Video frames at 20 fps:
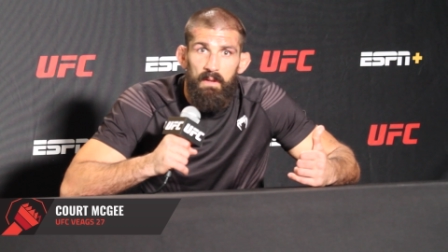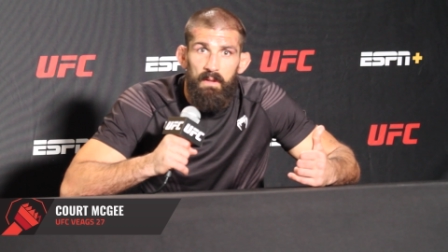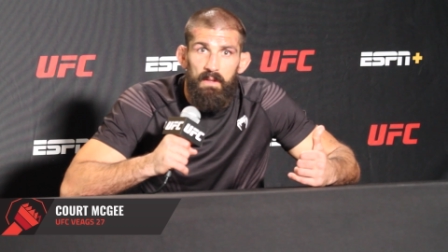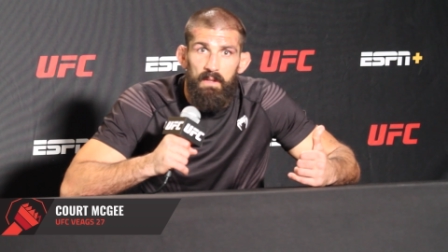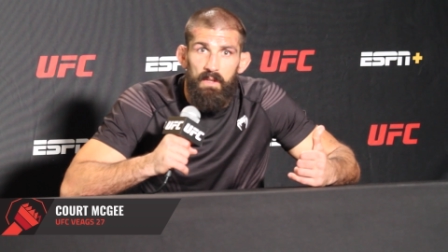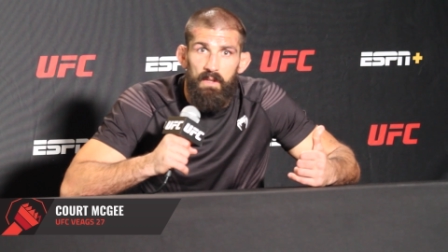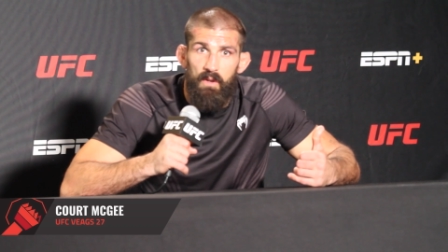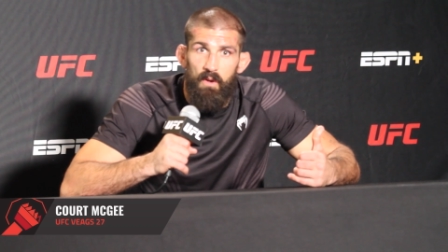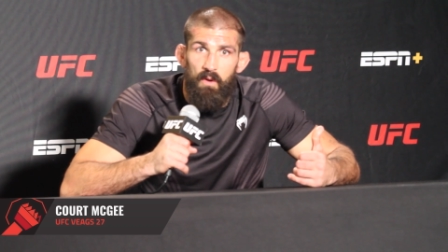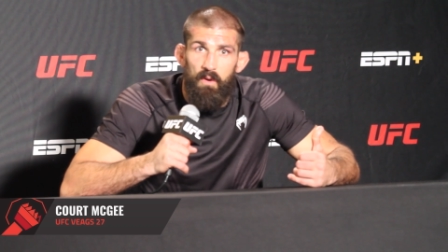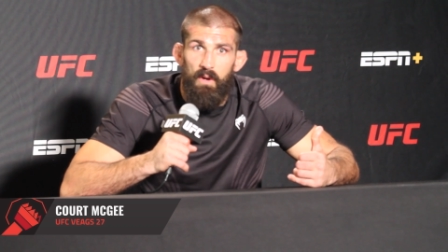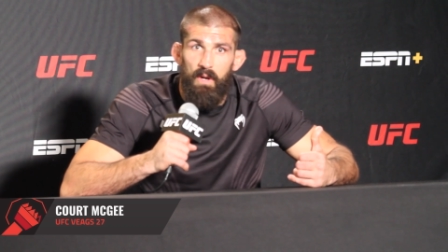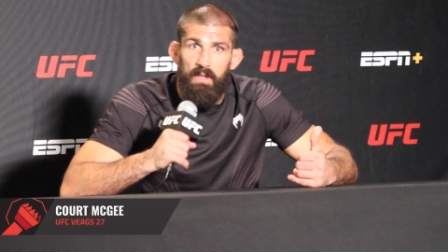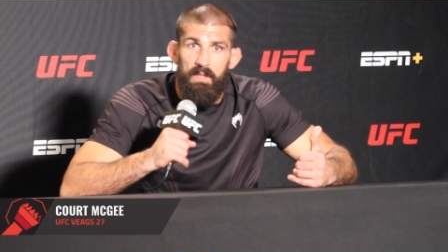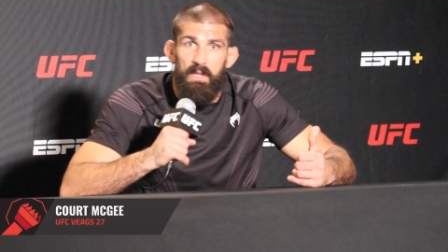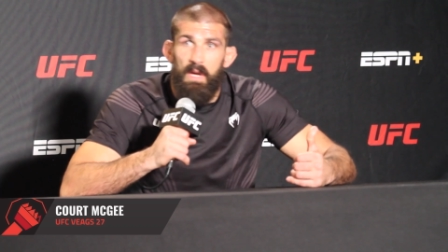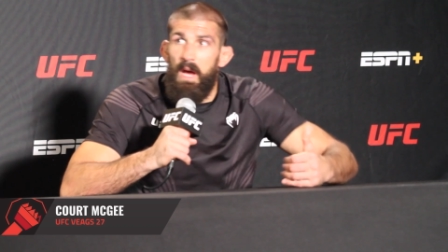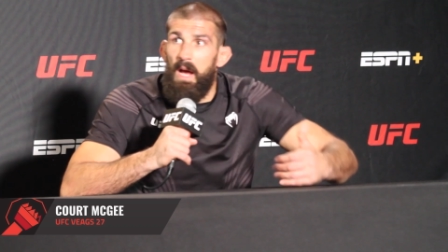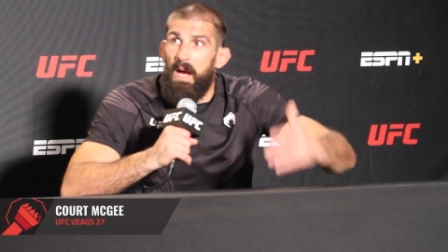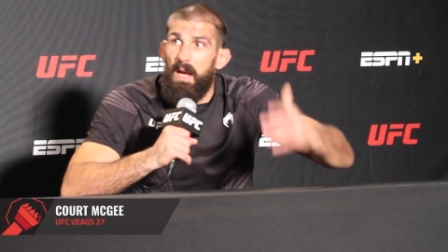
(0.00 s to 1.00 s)
you know,
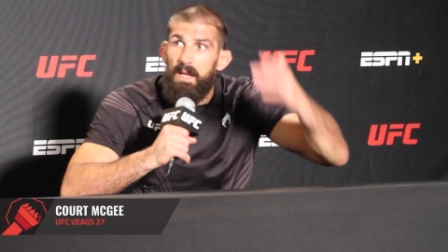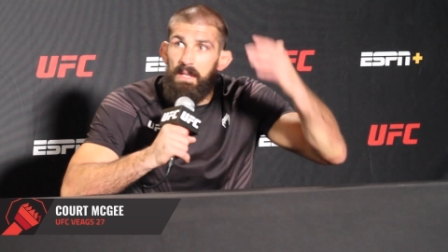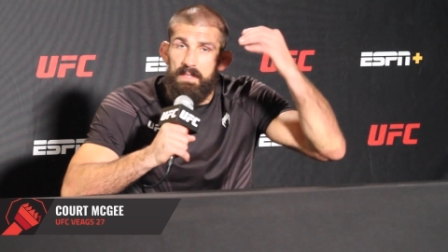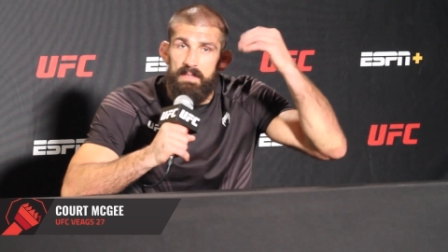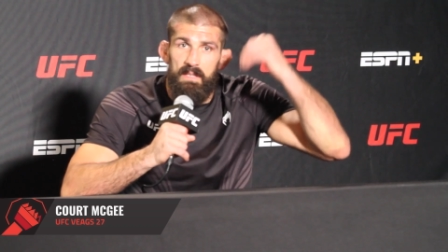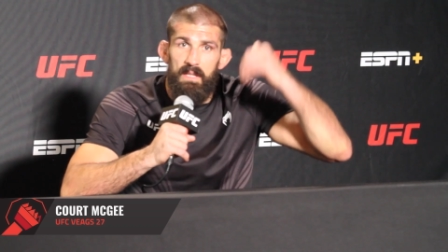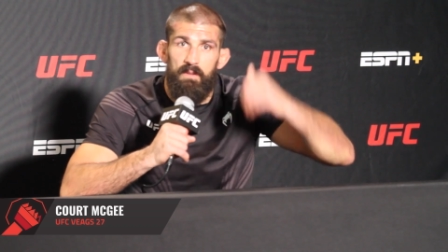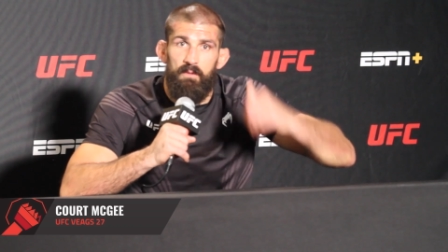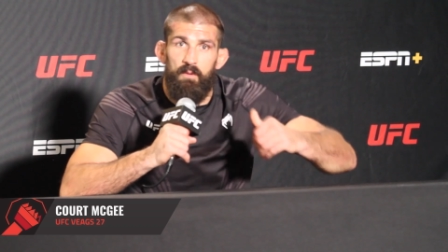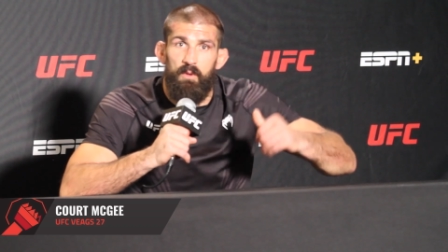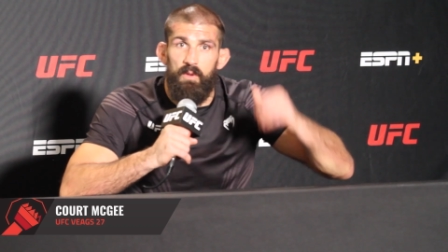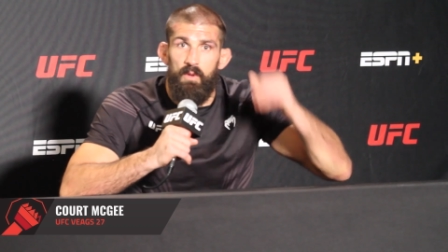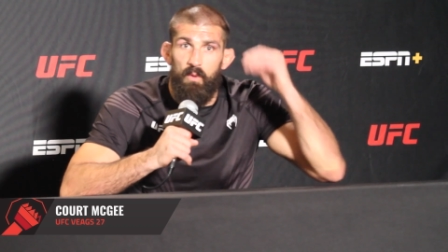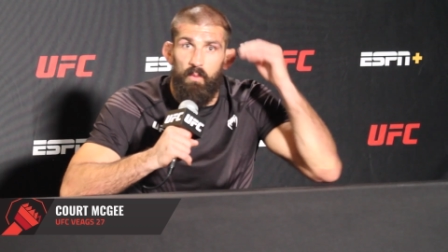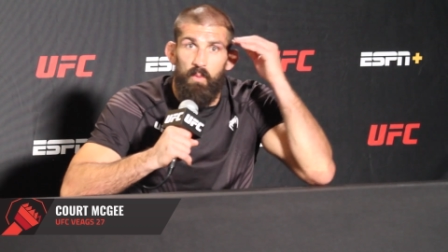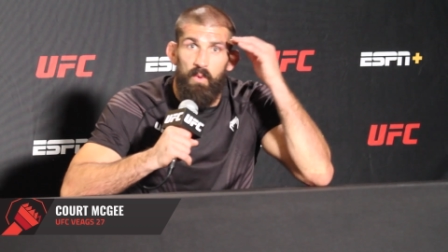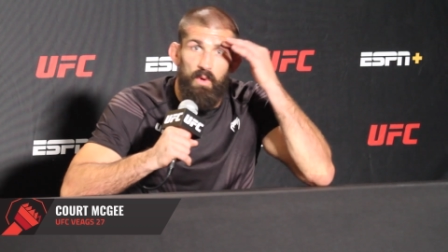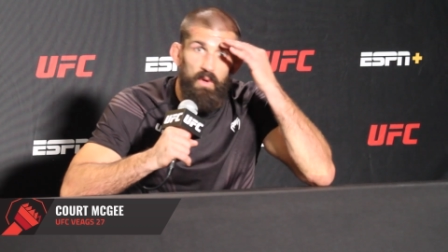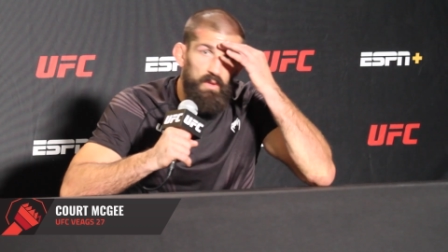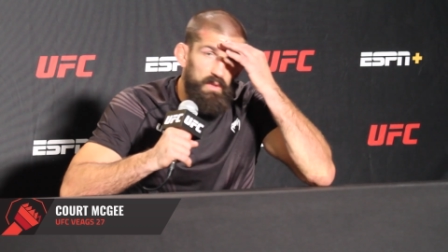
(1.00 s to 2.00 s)
at the highest level in the
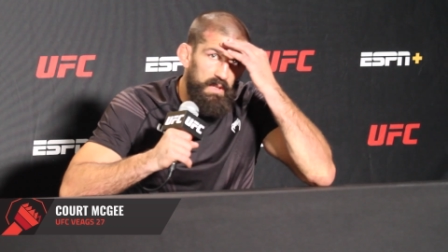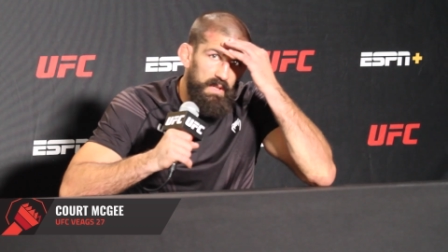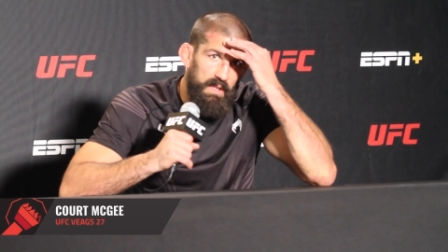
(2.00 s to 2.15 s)
world.